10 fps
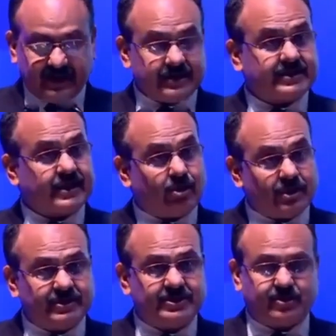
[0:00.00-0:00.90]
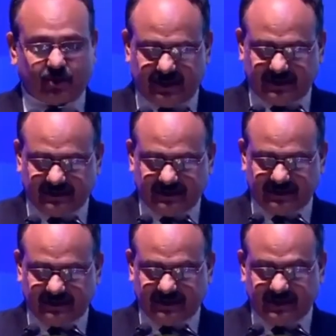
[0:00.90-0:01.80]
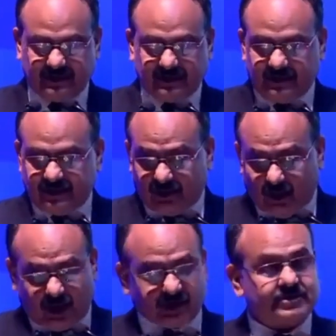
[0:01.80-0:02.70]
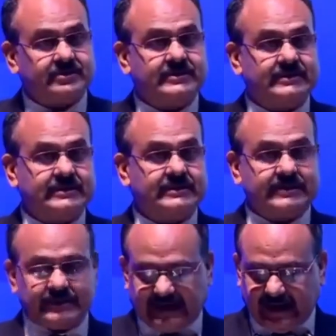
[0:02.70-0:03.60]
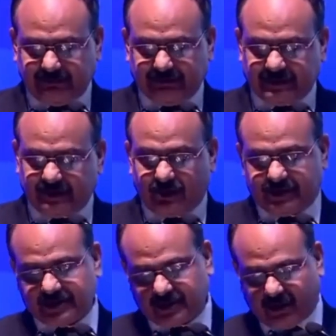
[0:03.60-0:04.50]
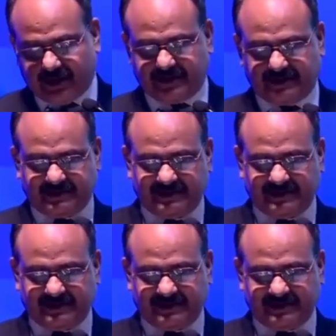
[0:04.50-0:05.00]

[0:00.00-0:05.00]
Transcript: it cannot be stolen, lost, tampered, or destroyed.